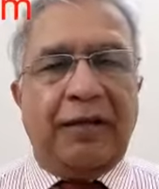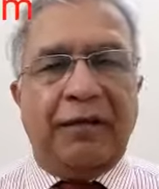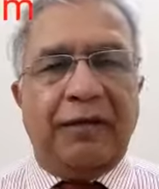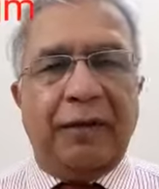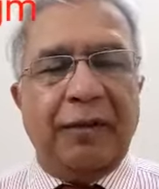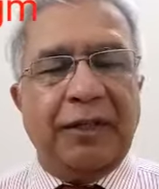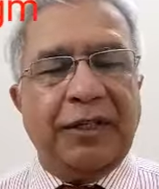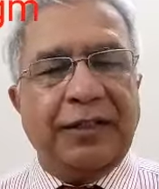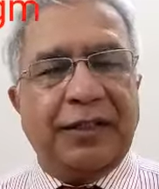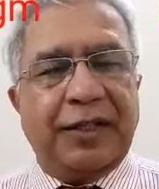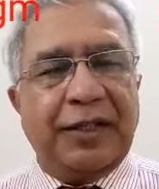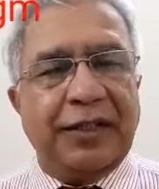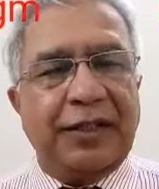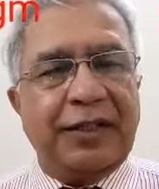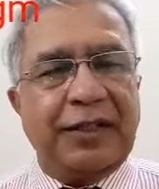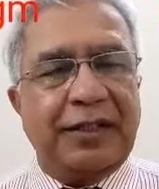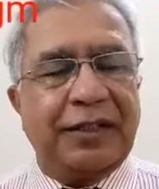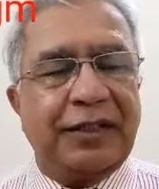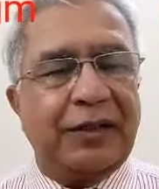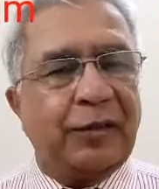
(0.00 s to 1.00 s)
Women's
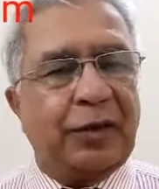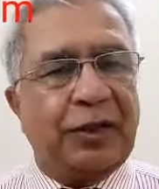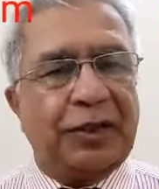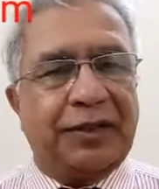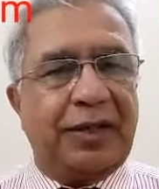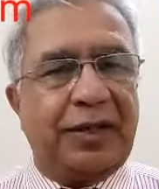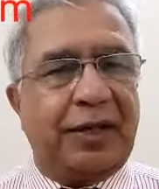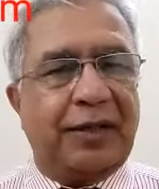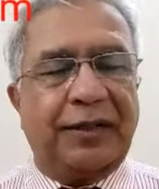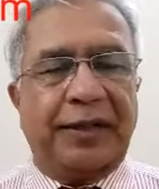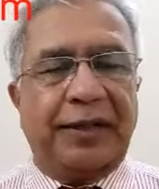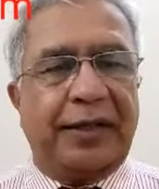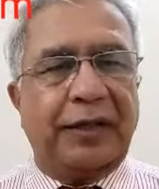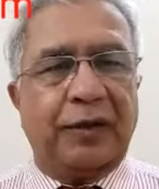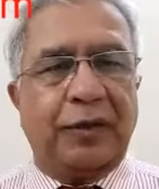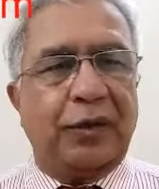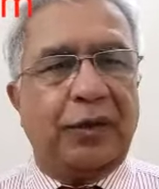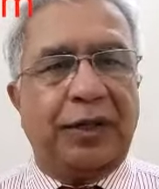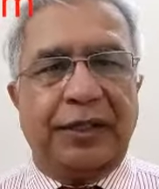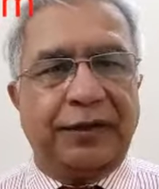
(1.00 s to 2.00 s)
condition was not
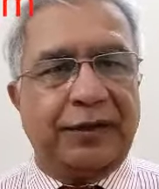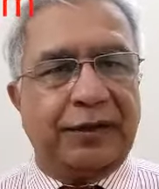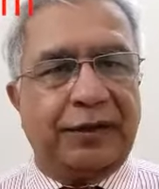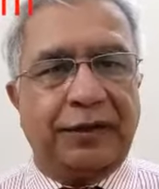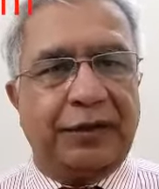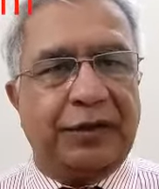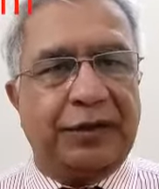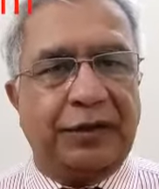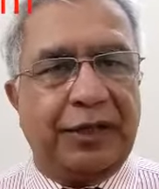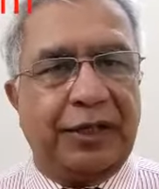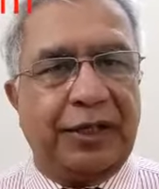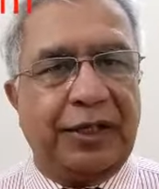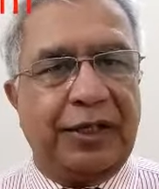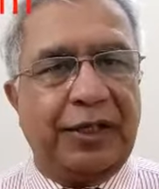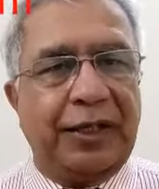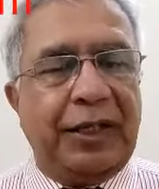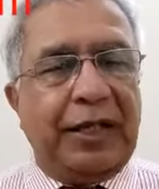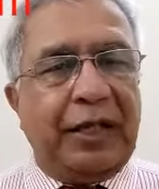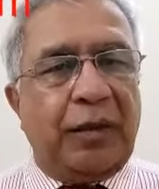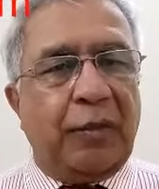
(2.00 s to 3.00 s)
that good as it is
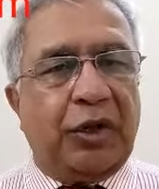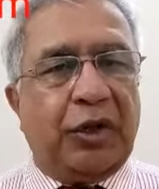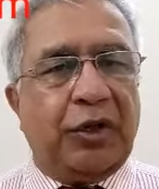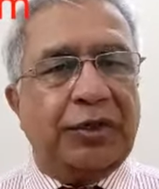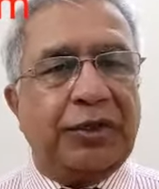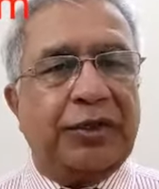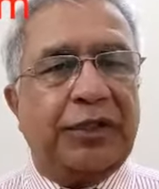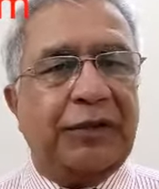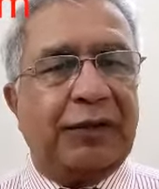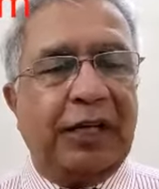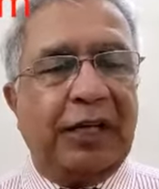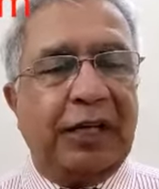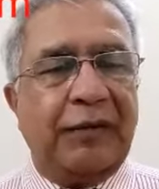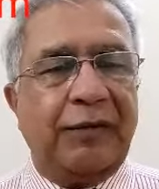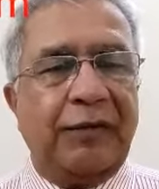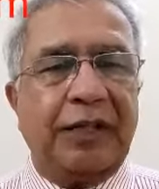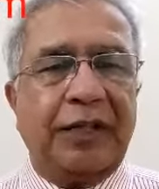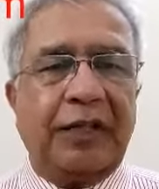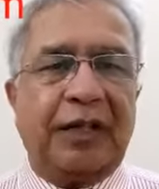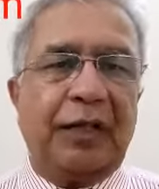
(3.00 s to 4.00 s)
today, because they were
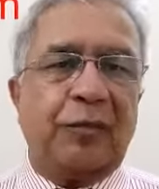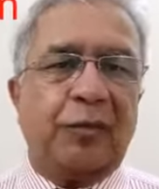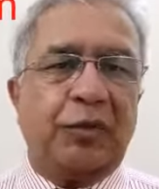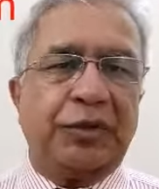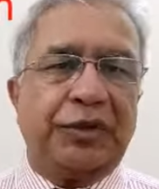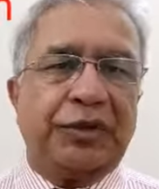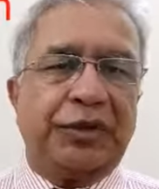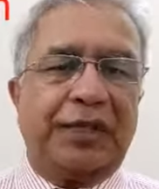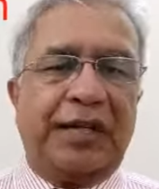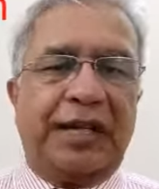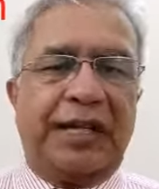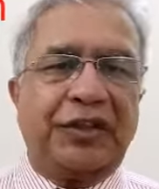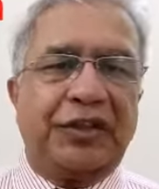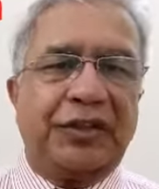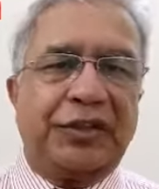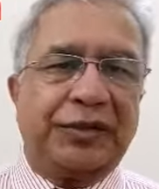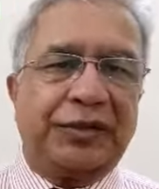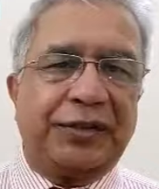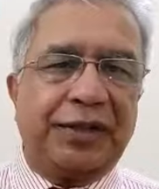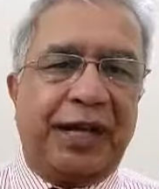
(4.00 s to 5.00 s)
living almost in an
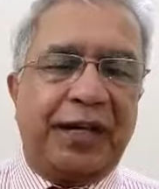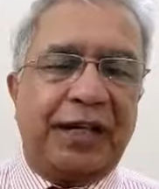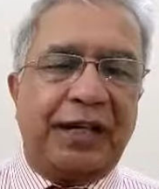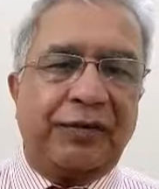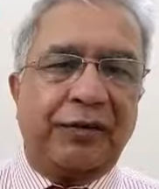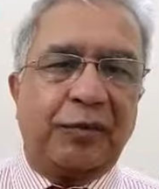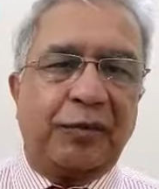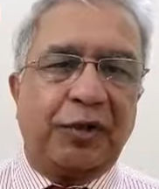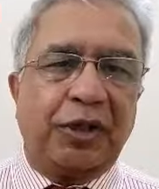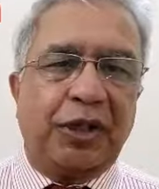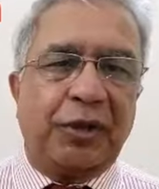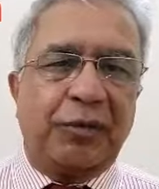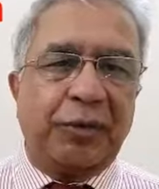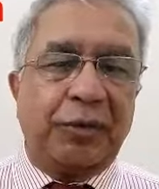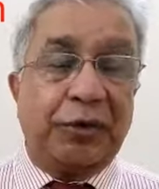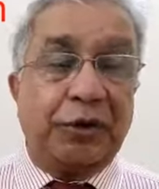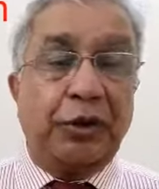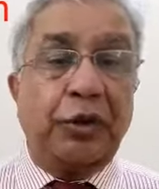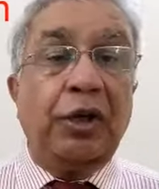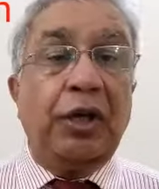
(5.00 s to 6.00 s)
ancient society of the Mughal
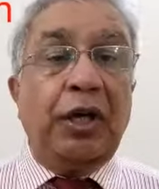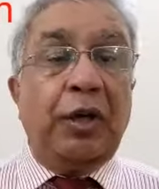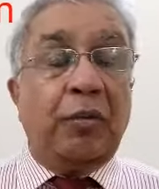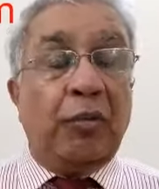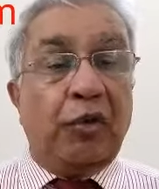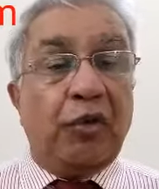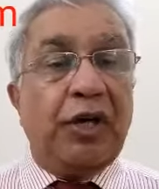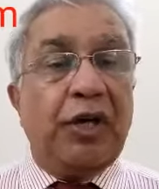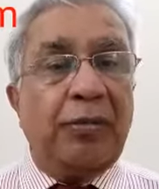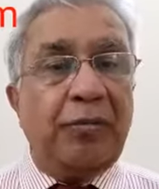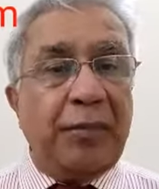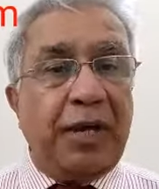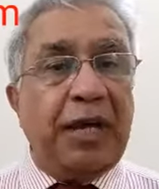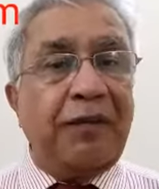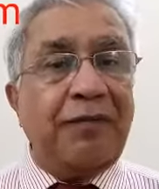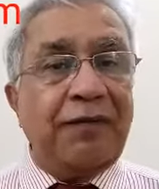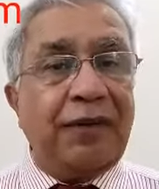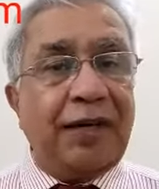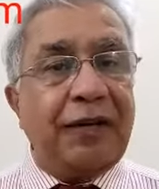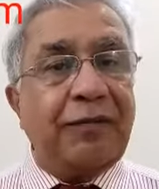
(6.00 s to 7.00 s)
people. Though Mughal
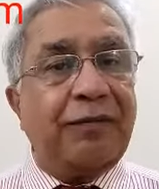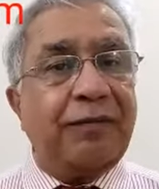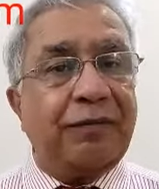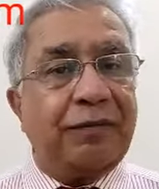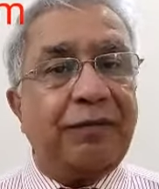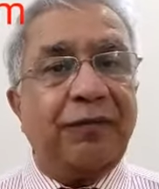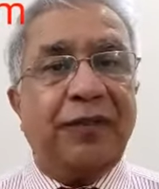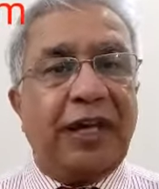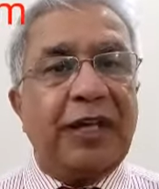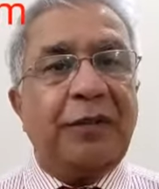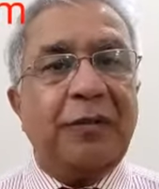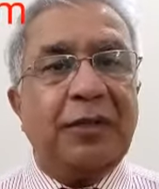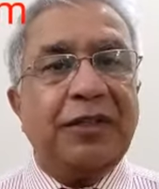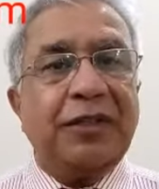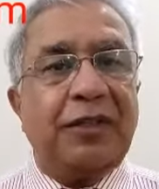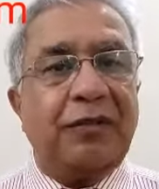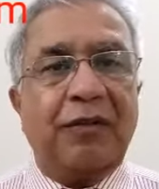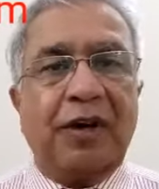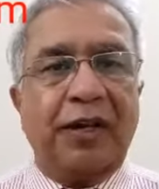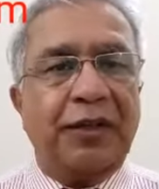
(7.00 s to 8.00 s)
men were very
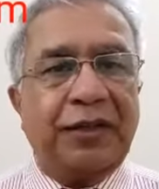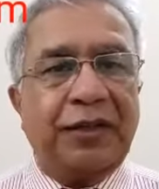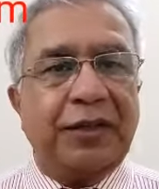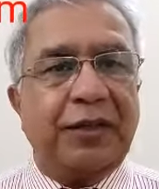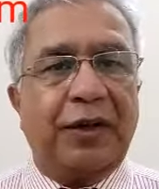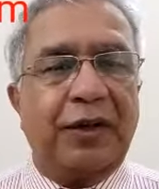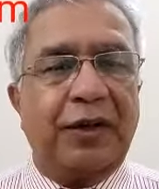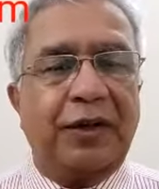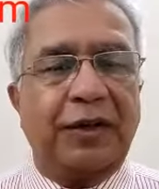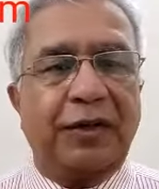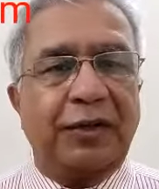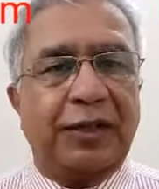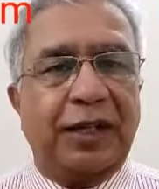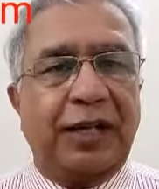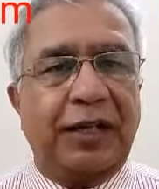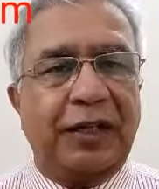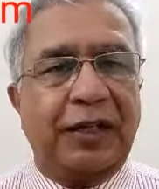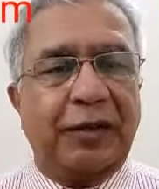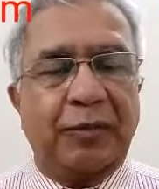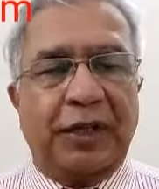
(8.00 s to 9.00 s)
much advanced according to
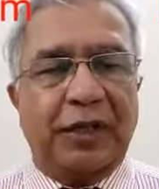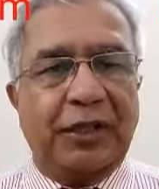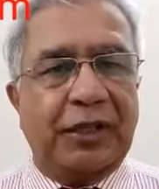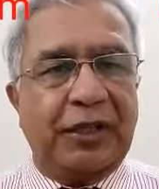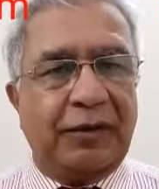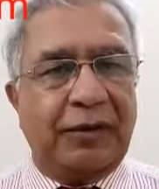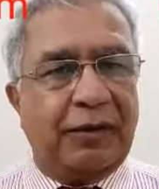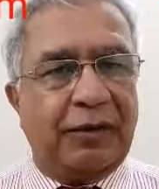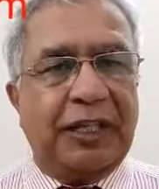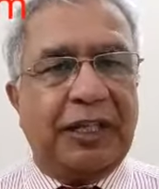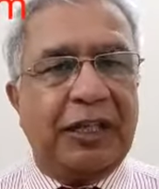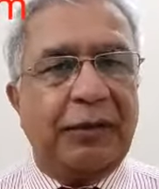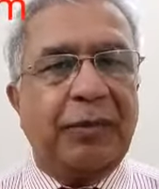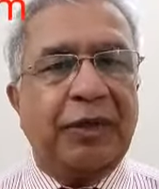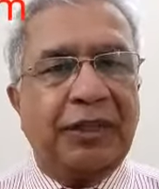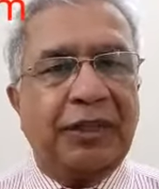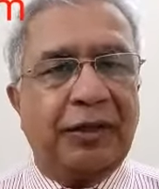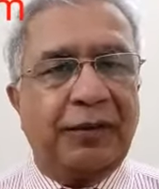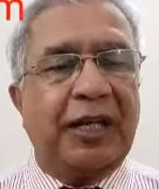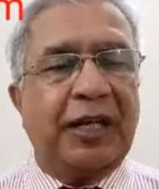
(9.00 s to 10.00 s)
that age, but they were
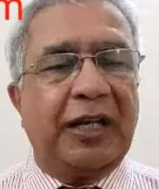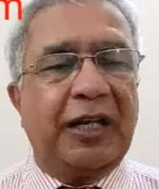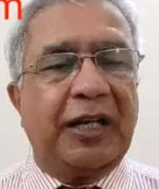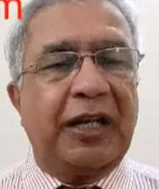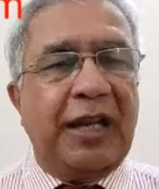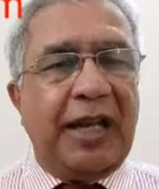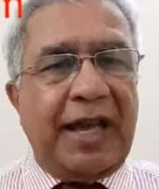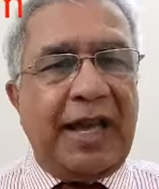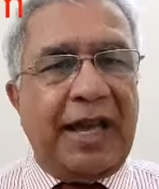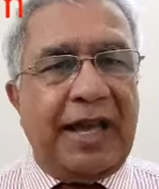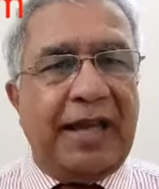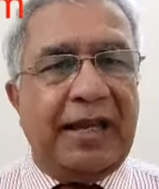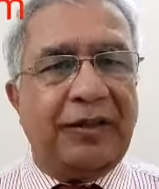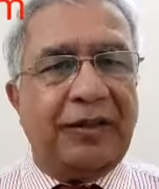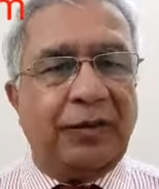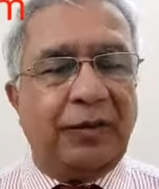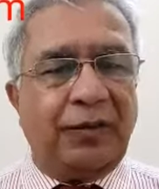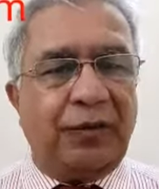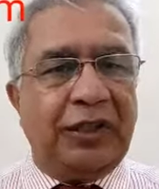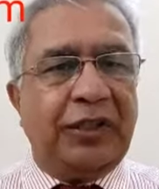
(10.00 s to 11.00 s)
keeping their women
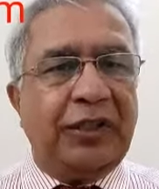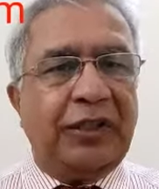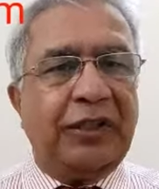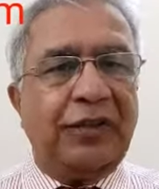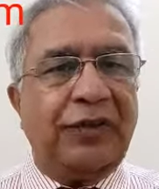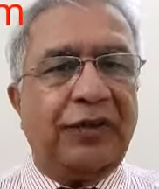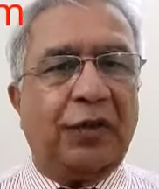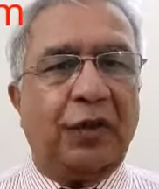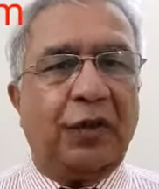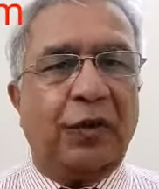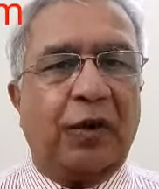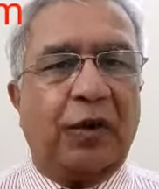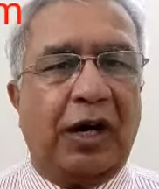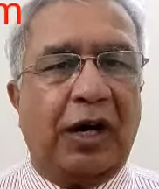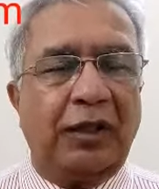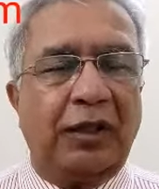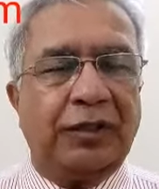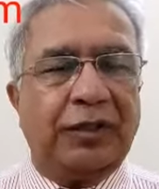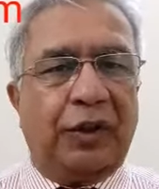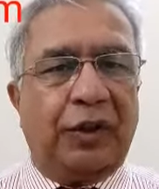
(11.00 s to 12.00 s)
as within the four
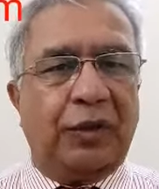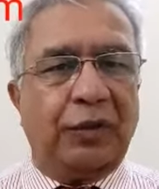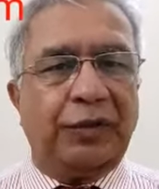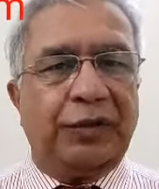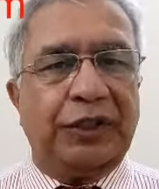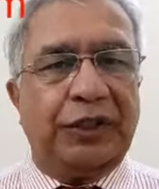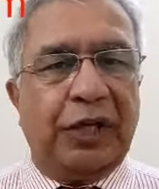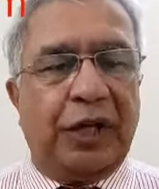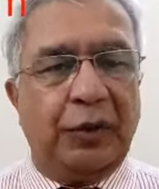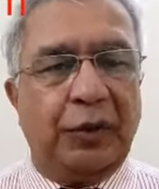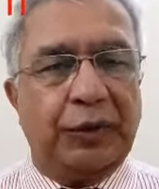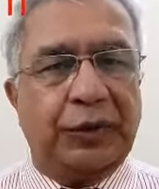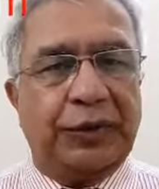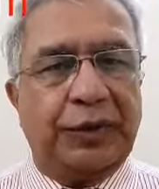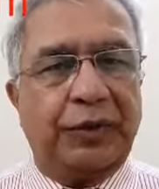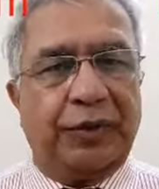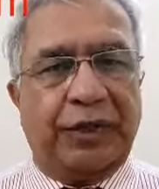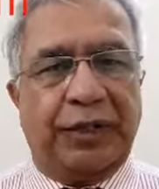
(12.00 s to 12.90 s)
walls of the house.